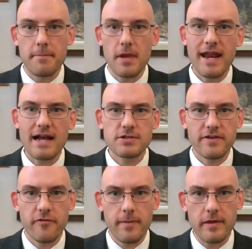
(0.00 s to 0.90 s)
not actually
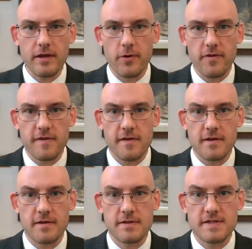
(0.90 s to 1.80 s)
familiar with
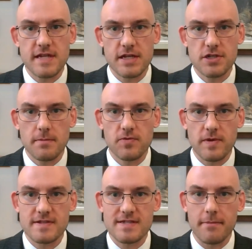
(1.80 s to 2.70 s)
the distinction
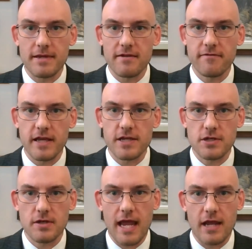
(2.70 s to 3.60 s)
between
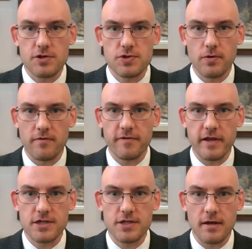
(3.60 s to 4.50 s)
semi-inflation and true
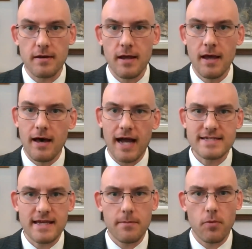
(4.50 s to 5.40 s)
inflation. I
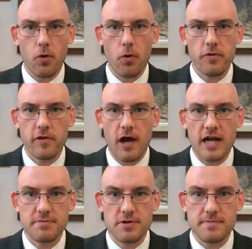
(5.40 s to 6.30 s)
take a more
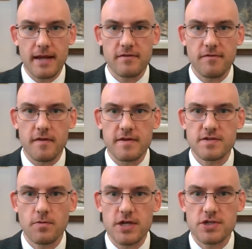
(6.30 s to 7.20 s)
orthodox perspective on
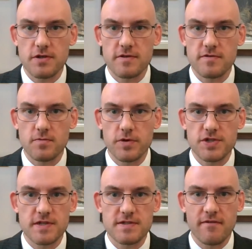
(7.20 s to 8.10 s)
these questions,
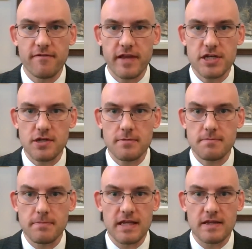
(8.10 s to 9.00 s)
which is
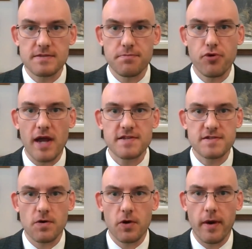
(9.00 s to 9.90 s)
inflation means
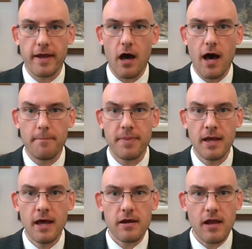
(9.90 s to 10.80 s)
prices are going up,
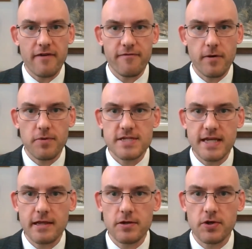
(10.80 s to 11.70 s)
not for
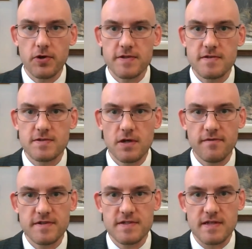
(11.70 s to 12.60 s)
particular goods and
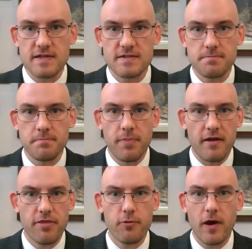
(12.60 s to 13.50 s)
services,
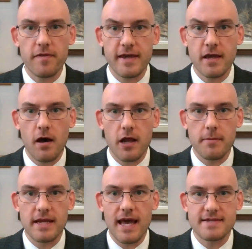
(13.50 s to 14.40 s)
but throughout the
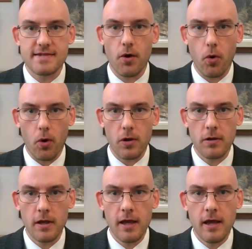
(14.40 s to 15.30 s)
economy as a whole.
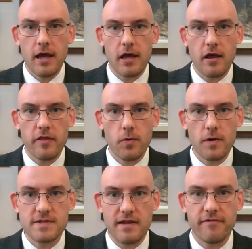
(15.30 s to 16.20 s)
In other
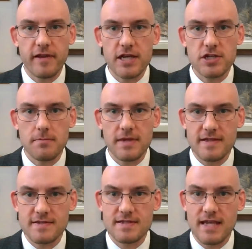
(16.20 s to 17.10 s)
words, inflation
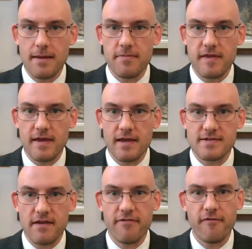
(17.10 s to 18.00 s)
means the same thing
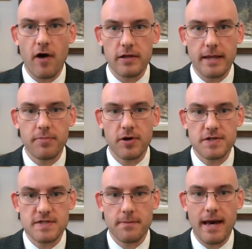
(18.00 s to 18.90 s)
as a falling
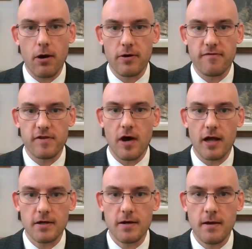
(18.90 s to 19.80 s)
purchasing power of the
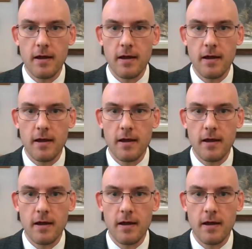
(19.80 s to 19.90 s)
dollar.